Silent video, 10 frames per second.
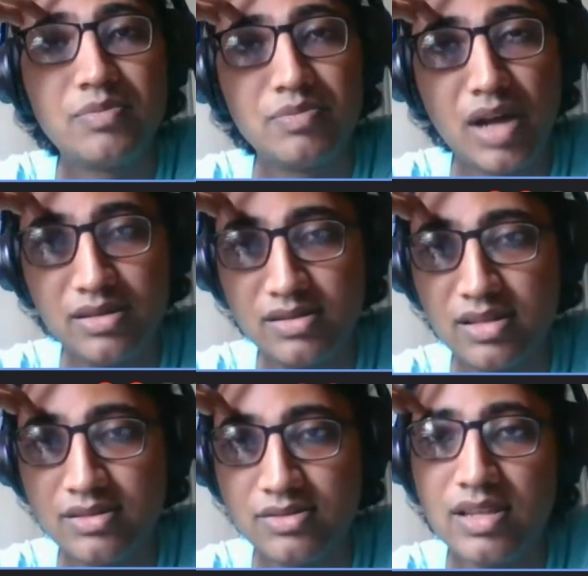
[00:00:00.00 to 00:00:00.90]
the other
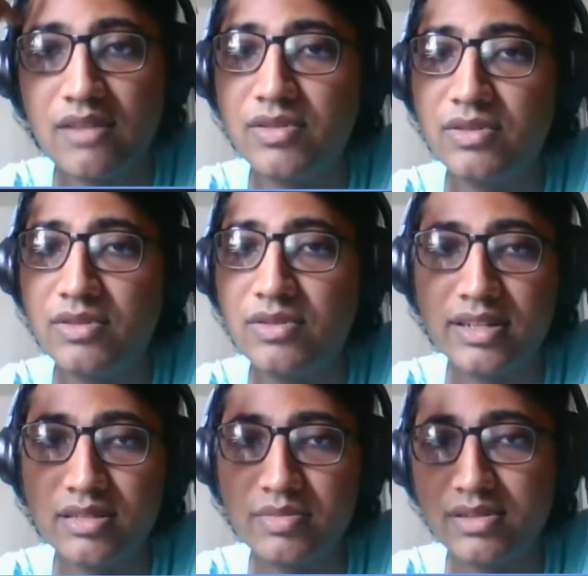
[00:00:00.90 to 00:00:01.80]
sessions have a look
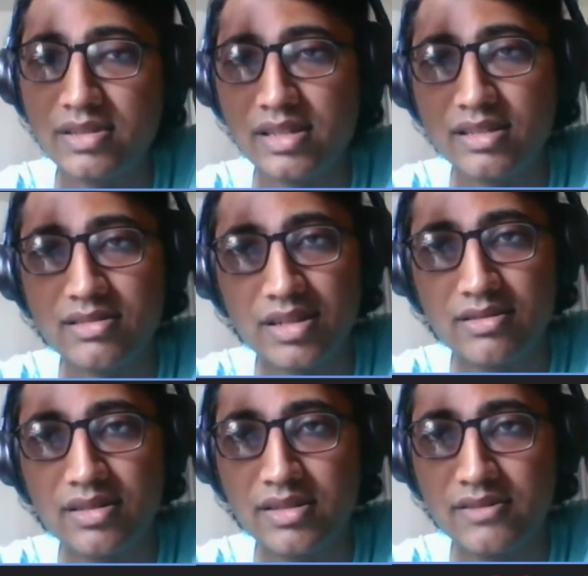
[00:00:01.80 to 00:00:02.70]
at it because I think
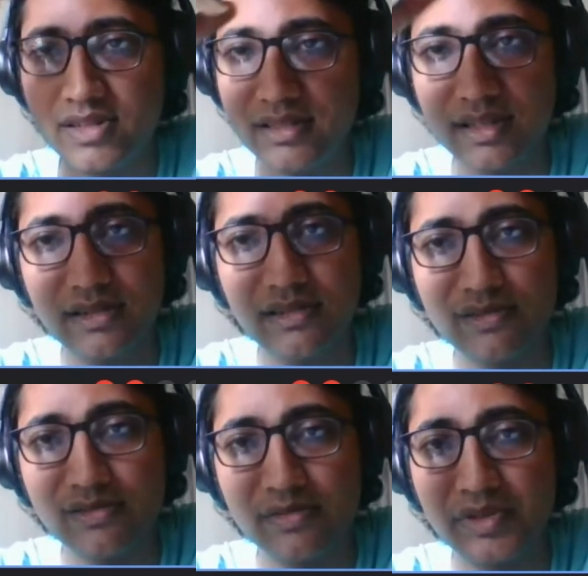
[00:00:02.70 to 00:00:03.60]
general advice there
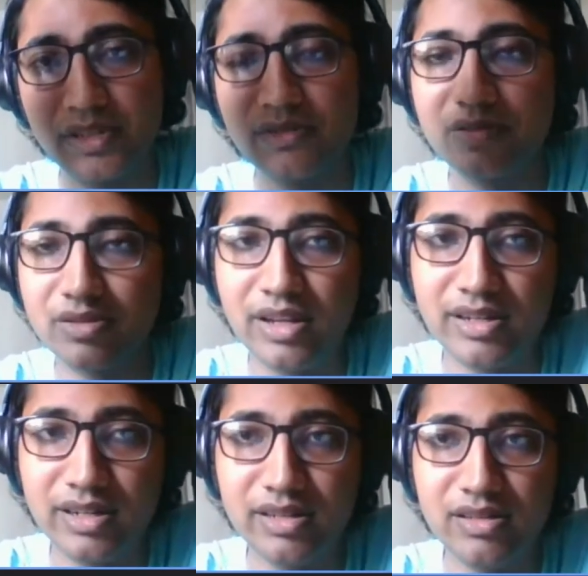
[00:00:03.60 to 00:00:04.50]
are also pretty good. So I
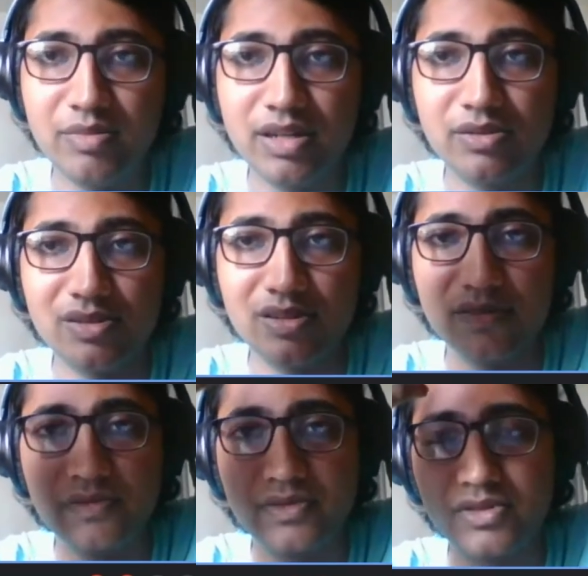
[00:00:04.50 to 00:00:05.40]
attended the bio
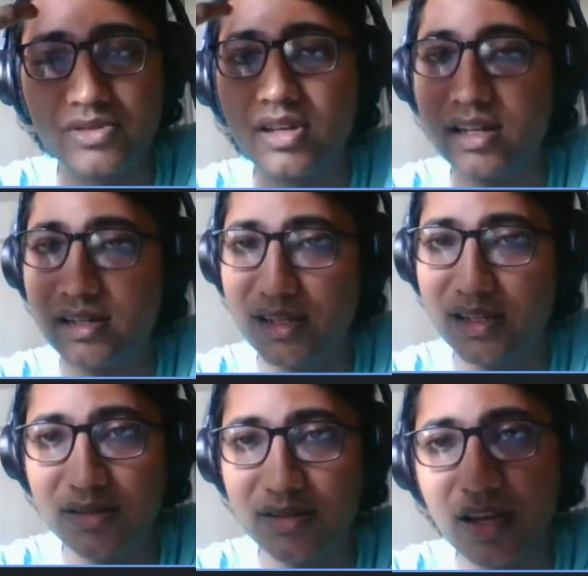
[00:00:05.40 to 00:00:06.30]
session for sure, and they
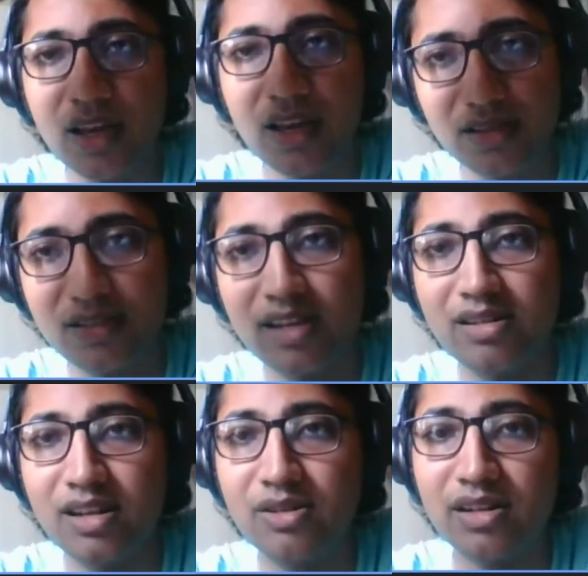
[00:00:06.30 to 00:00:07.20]
did the
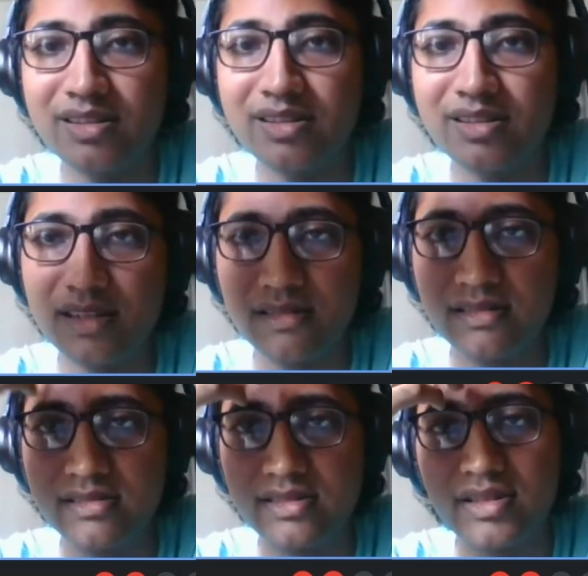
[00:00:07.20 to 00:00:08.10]
general outlines and
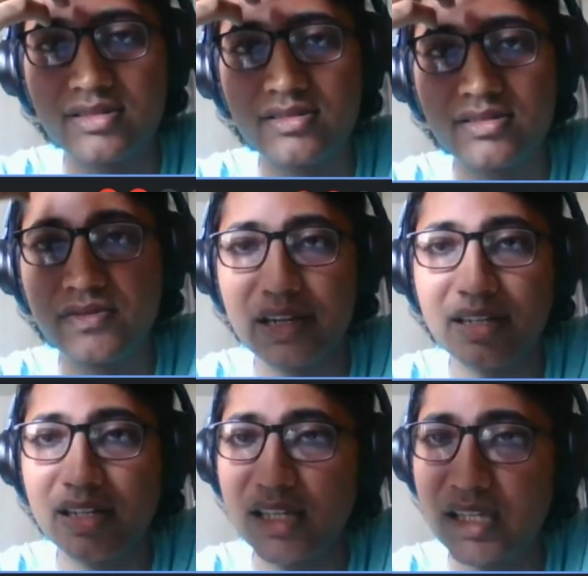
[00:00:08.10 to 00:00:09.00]
suggestions for
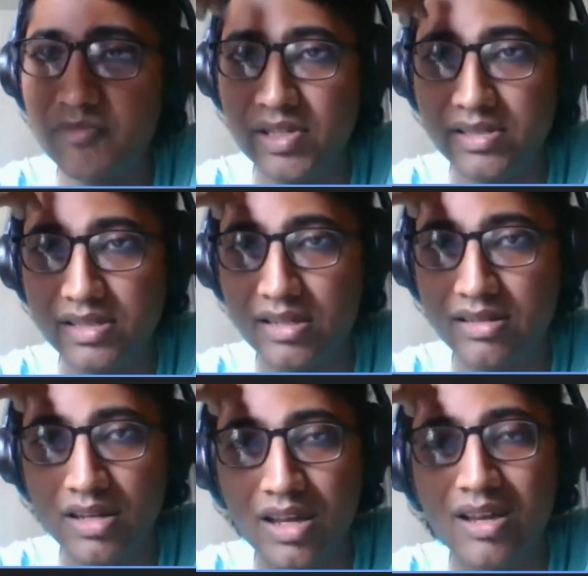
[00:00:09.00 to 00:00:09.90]
writing emails
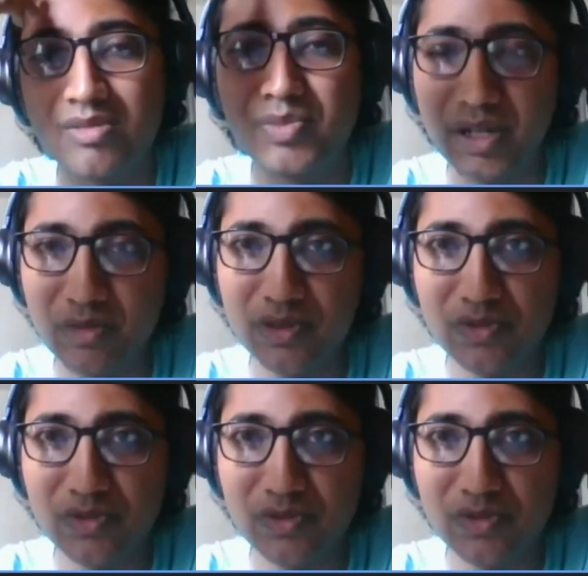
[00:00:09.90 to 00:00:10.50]
and pretty